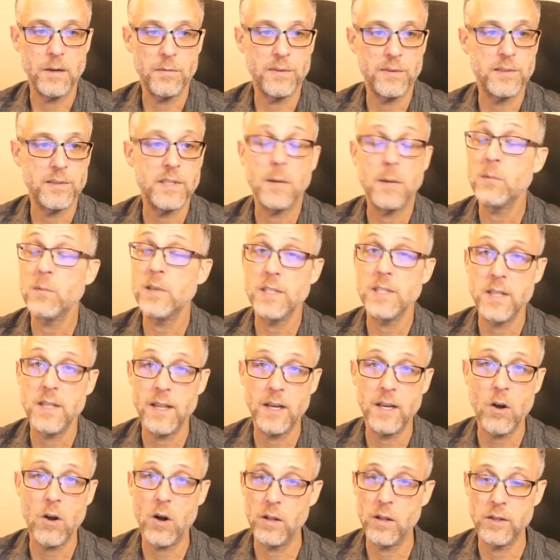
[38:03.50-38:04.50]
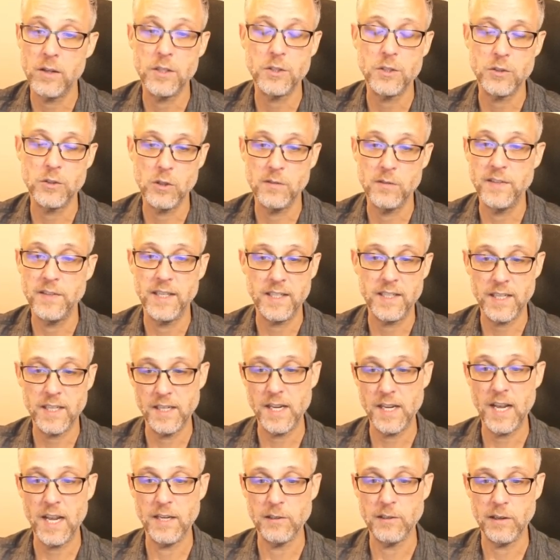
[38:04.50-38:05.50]
for some reason, they call it a servlet
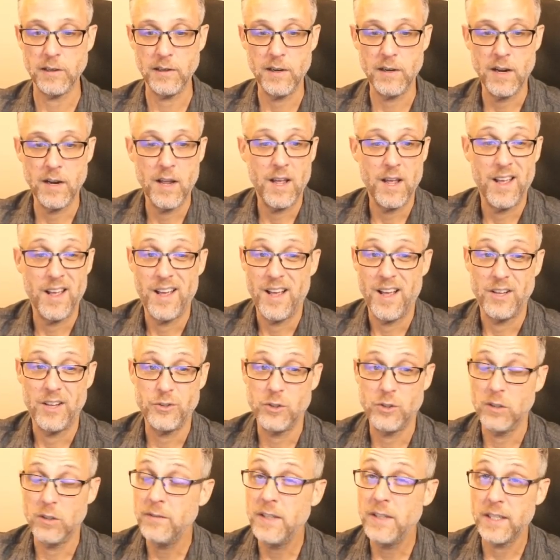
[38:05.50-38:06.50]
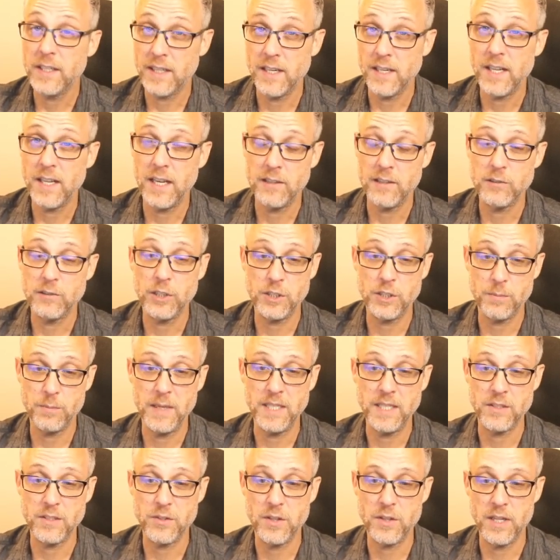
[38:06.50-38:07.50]
container. Servlet container just
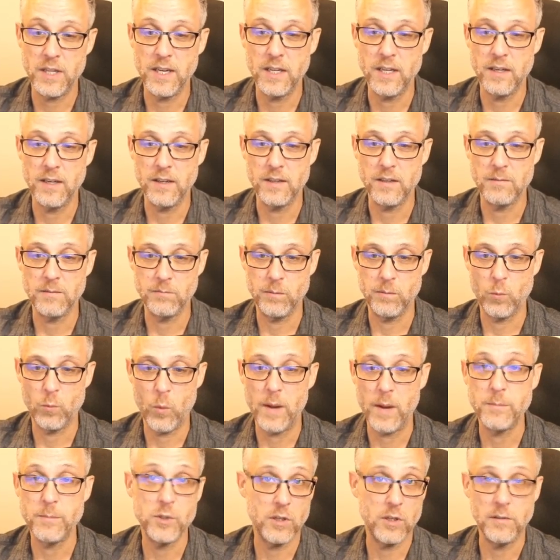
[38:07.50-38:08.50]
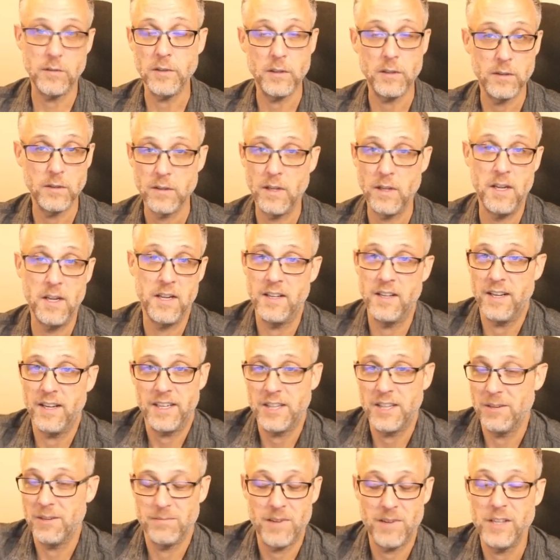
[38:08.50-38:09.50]
means web server,
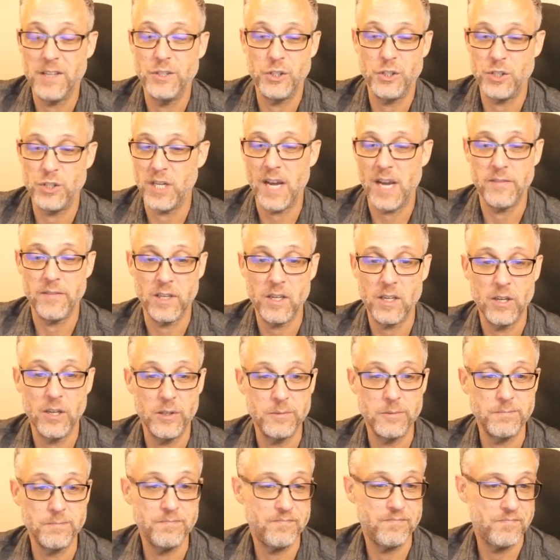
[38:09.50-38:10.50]
like that runs Java code.